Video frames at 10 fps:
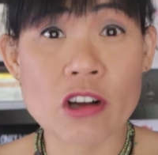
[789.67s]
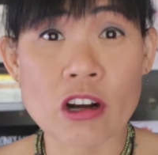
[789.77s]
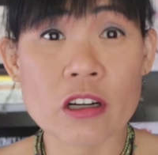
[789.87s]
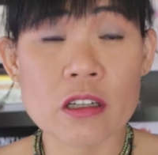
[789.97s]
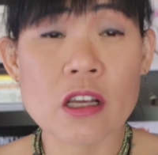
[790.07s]

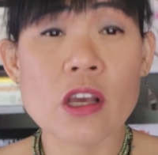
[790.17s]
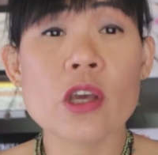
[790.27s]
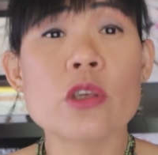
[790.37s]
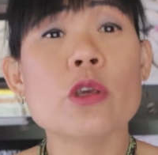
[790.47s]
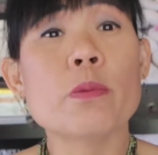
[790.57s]
are,
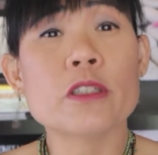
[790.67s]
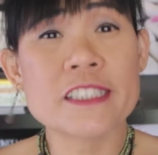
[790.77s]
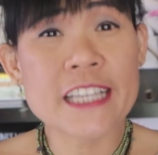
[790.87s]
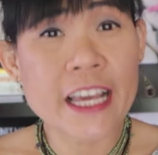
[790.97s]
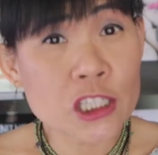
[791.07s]
you
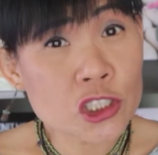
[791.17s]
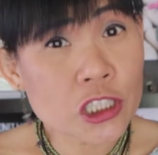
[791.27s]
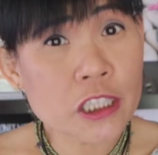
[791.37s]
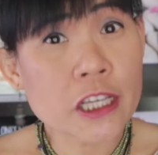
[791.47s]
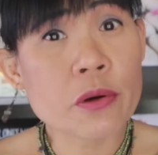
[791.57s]

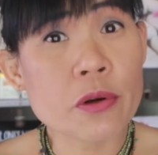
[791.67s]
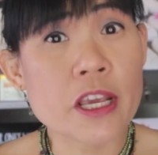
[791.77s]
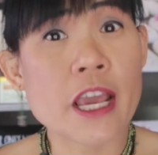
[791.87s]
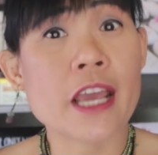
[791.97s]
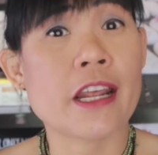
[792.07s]
potentially
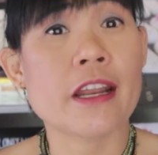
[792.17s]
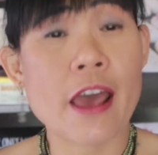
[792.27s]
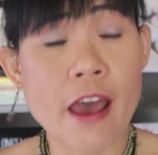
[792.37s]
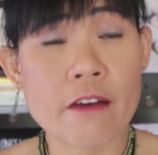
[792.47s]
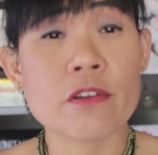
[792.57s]
create an
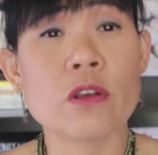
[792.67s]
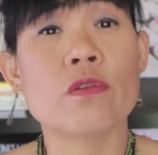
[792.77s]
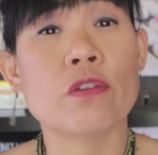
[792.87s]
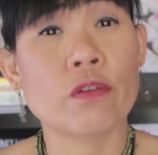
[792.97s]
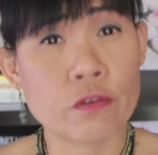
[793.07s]
avenue
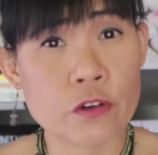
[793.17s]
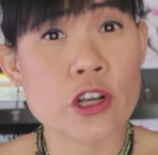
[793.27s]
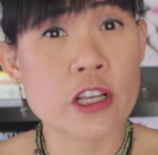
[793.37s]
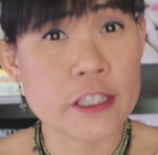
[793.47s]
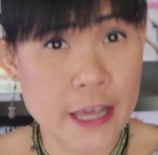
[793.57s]
for
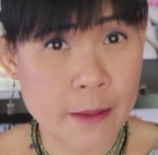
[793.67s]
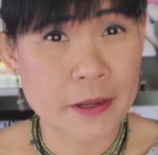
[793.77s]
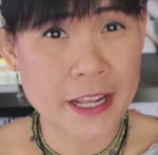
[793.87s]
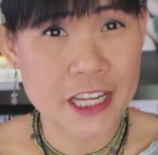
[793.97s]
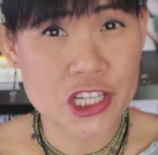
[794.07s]
food
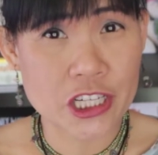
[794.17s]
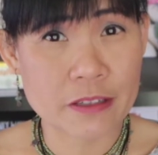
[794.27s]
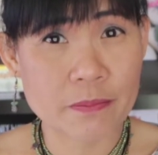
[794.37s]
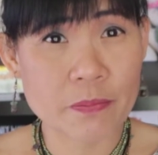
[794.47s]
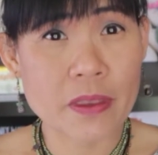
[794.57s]

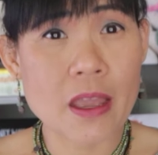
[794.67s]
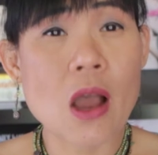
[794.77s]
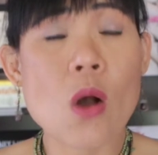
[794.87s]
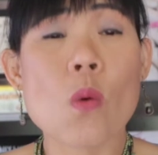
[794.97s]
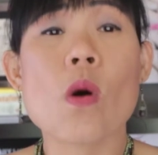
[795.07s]
contamination.
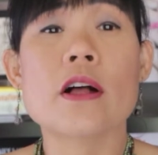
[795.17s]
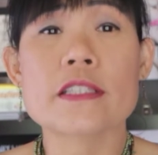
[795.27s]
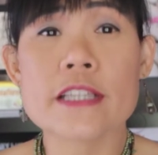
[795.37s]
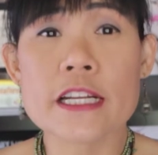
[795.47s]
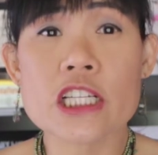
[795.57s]
While
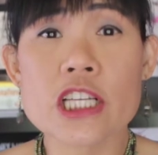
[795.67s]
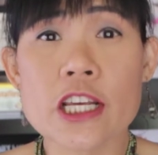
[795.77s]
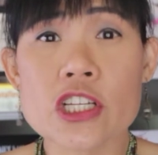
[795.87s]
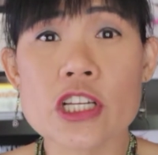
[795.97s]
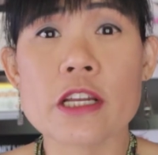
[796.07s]

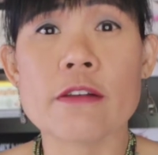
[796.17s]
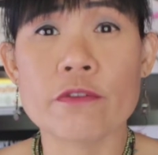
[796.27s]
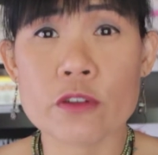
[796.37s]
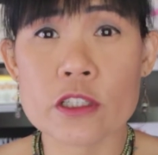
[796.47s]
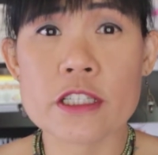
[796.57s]
sanitation and
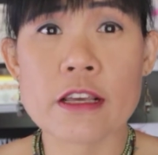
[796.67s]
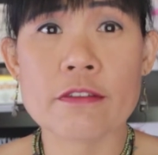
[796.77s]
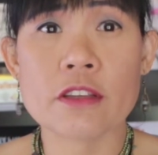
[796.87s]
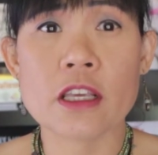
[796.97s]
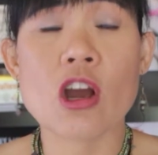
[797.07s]
food
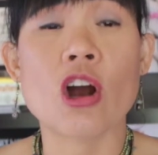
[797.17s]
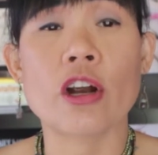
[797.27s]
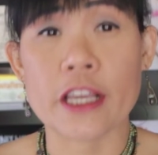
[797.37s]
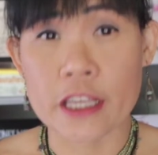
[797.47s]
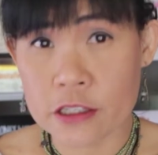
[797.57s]
safety
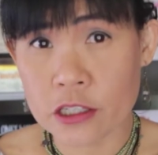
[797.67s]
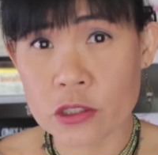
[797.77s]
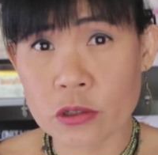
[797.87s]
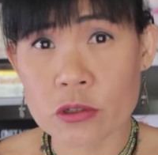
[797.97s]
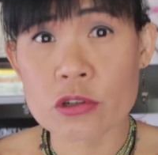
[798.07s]
are easy
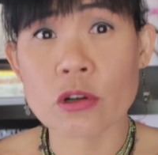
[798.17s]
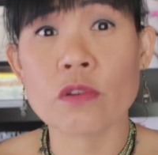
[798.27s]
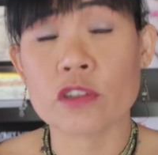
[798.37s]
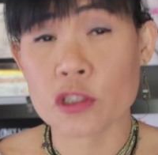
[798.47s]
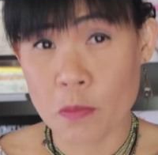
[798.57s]
to control
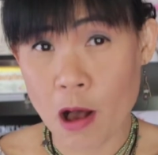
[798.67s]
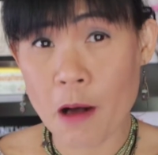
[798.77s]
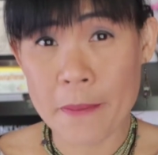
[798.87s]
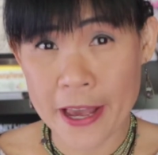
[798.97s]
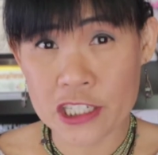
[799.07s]
for
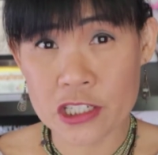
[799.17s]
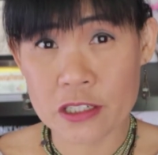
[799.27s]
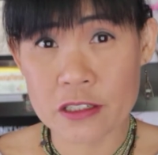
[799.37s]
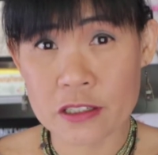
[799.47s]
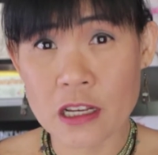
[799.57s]
small
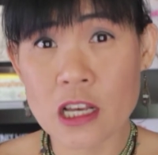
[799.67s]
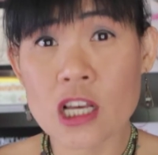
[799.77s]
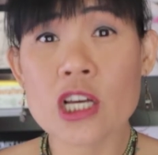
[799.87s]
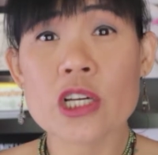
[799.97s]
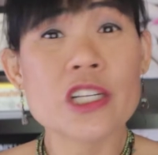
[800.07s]
batches,
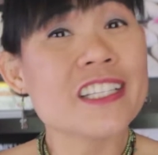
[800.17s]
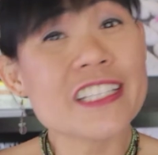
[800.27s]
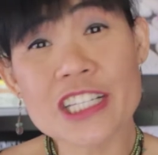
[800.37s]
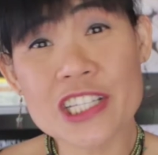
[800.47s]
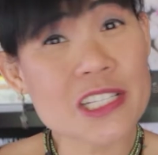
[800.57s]

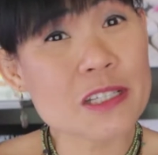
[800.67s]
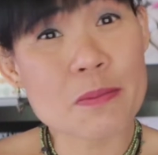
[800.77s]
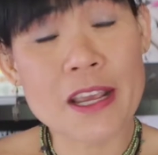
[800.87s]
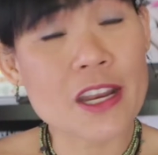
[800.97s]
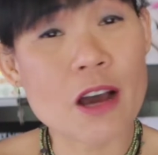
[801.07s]
conditions
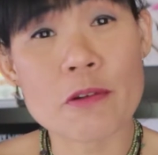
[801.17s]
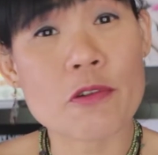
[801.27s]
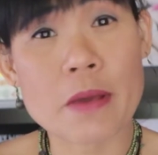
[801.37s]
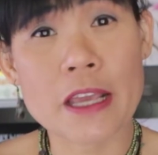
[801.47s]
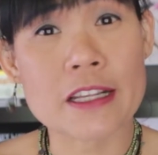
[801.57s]
may not
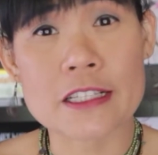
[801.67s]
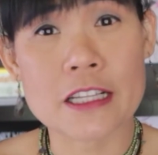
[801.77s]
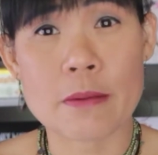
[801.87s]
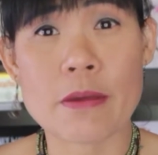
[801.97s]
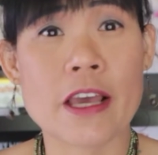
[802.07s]
remain the
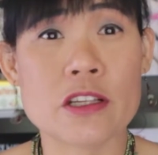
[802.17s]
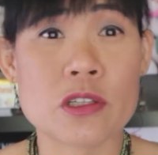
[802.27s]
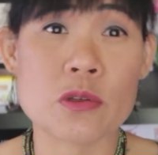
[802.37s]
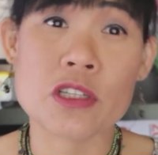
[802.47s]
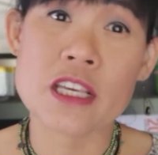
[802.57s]
same
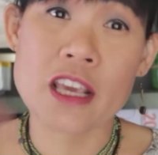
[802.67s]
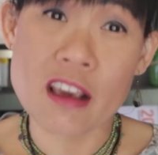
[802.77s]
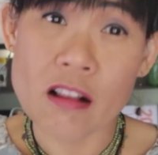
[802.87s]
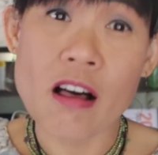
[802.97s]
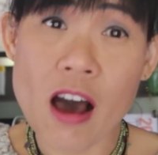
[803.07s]
as you
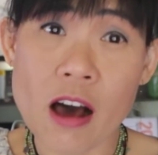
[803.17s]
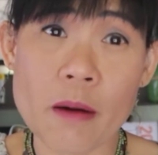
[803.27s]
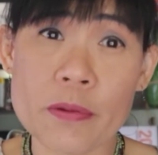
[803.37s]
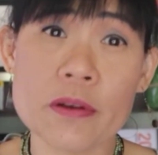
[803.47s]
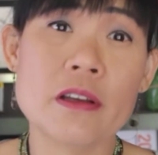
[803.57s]
scale
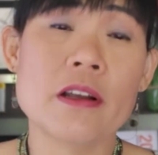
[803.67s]
up.